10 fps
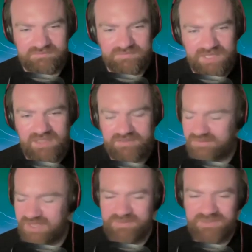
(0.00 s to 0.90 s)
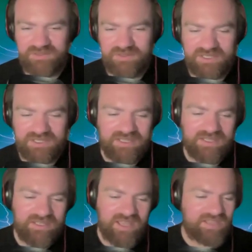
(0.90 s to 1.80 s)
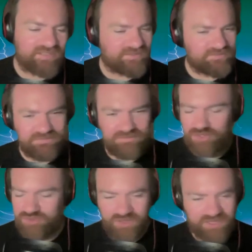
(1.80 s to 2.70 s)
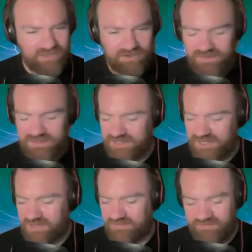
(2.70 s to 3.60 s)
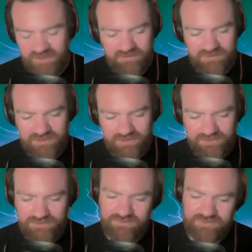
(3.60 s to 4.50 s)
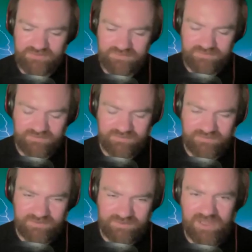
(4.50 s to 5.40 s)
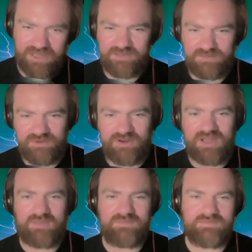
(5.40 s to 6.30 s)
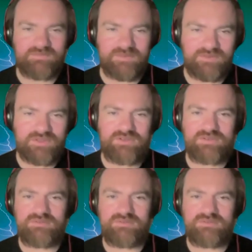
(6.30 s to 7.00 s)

Yeah, absolutely. As usual, as I always say, follow on the socials, like, subscribe, review,